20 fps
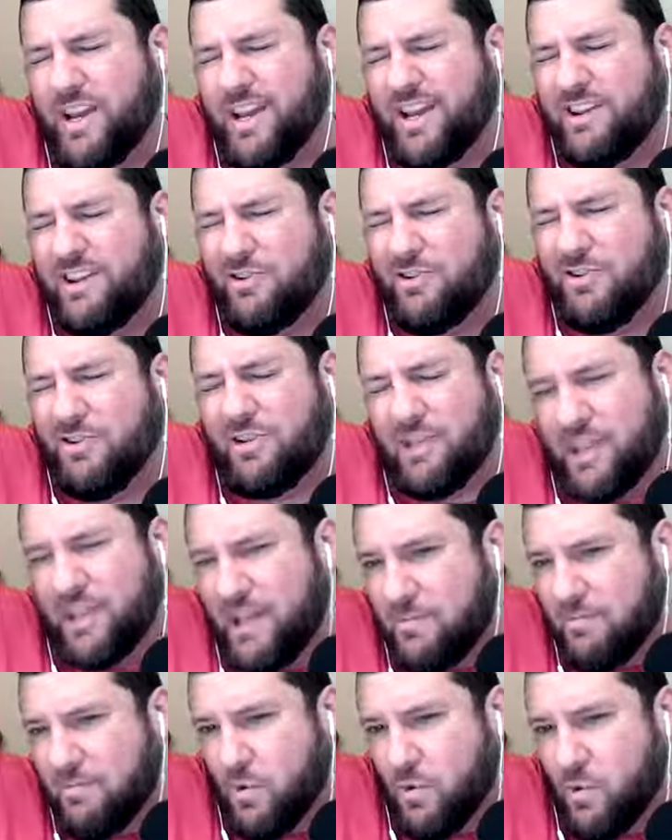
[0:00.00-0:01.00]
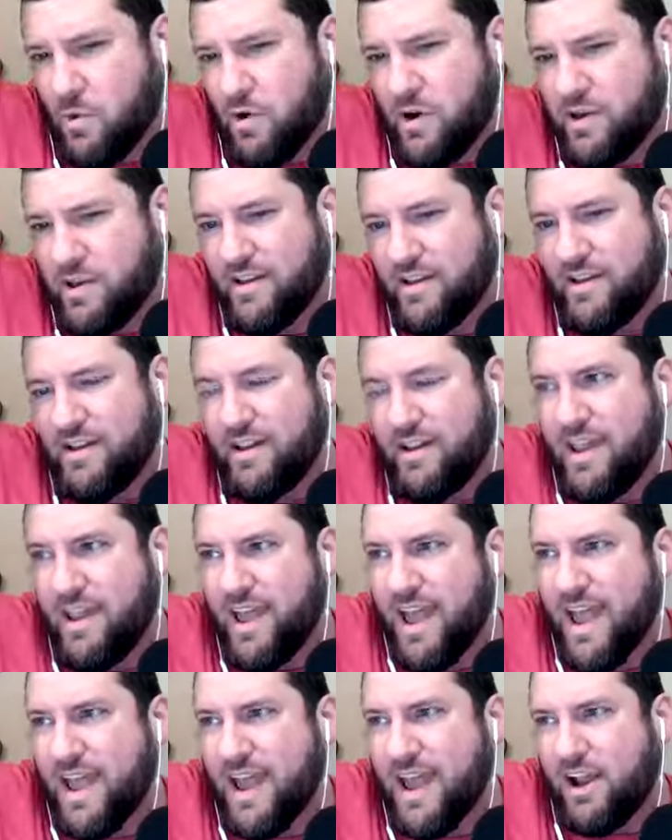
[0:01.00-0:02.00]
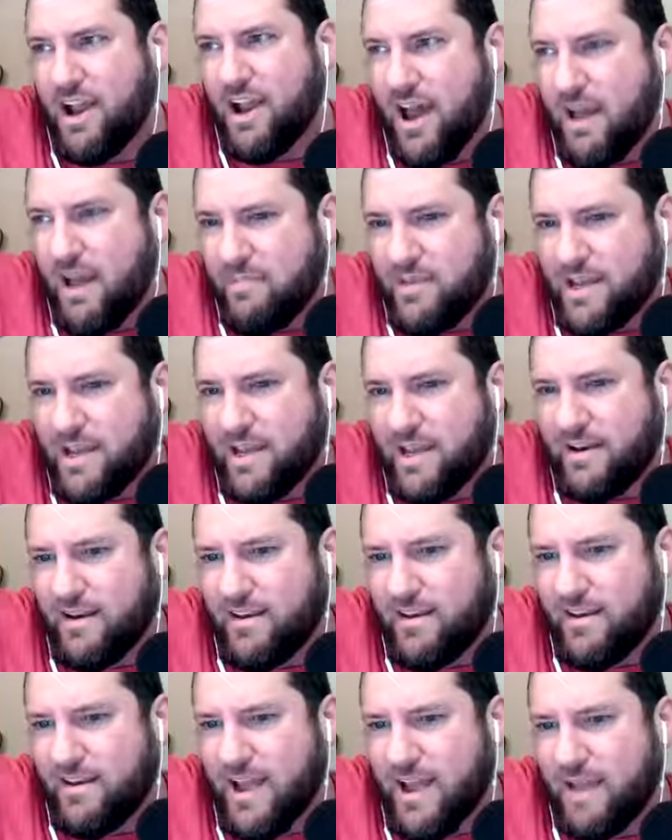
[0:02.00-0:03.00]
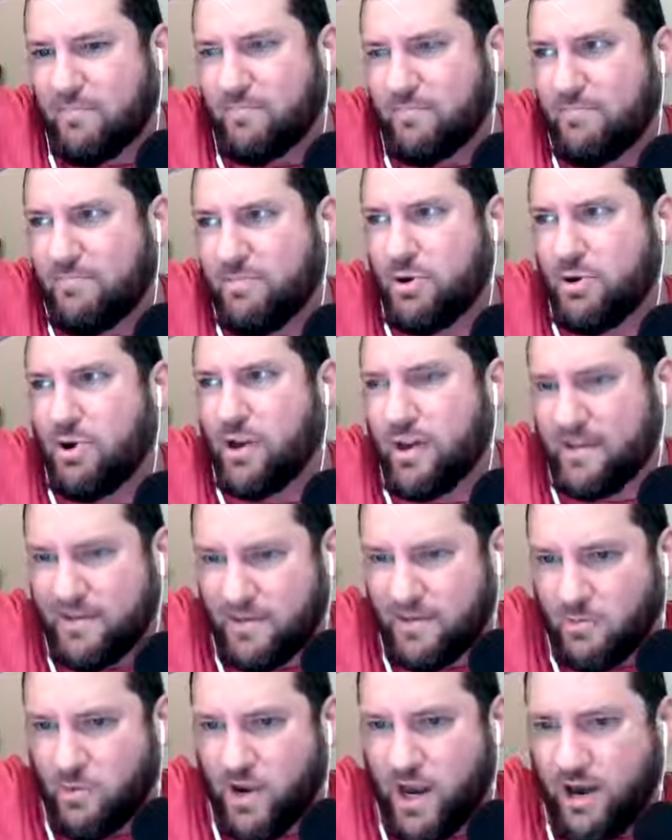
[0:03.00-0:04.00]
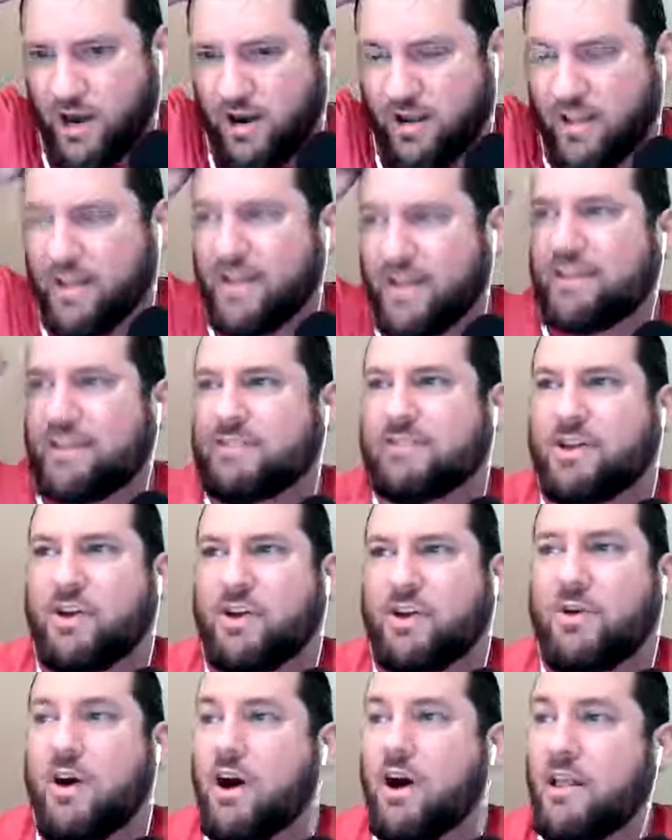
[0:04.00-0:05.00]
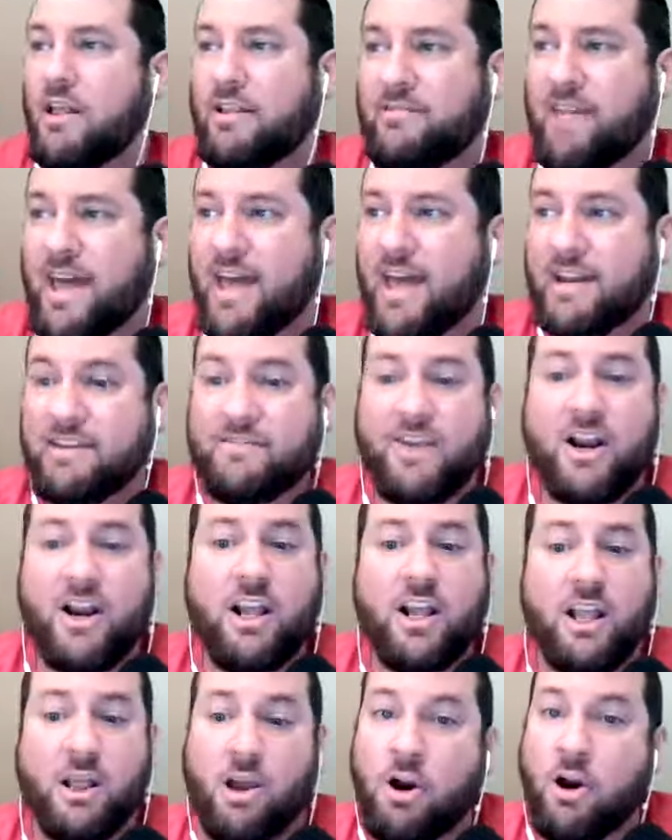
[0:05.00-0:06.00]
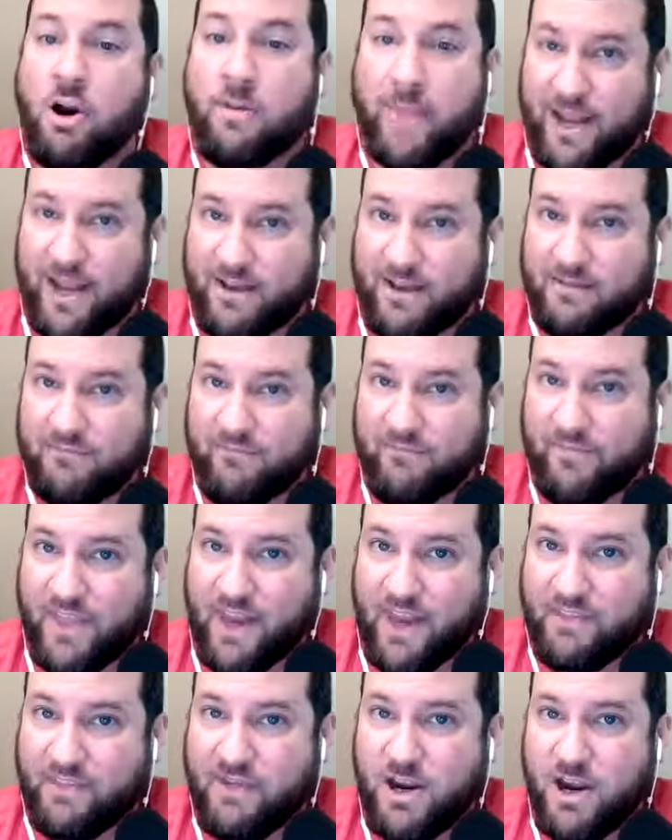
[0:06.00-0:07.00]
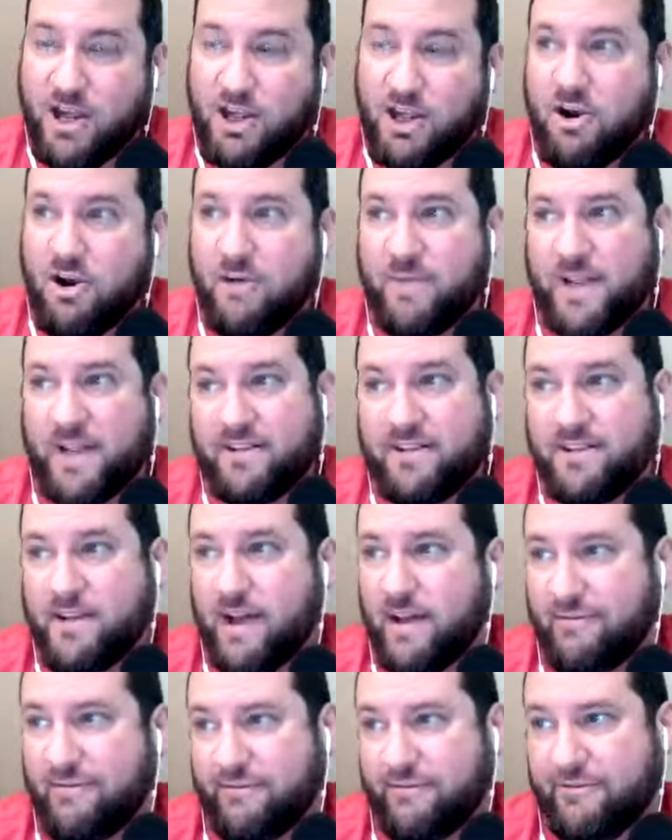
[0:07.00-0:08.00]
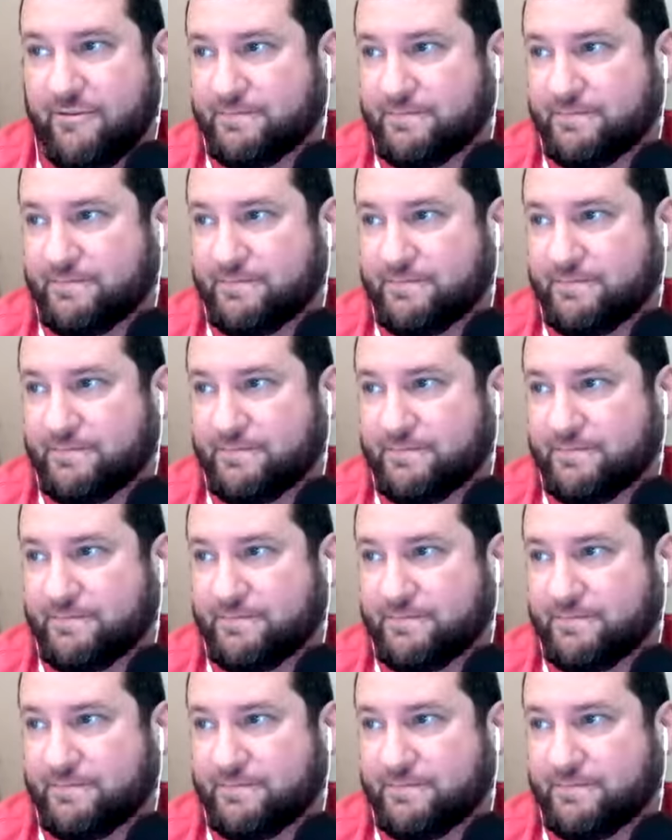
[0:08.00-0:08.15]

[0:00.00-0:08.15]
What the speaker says: in your clipboard and copy it and put it somewhere. So all of that is very alarming. That is very alarming stuff.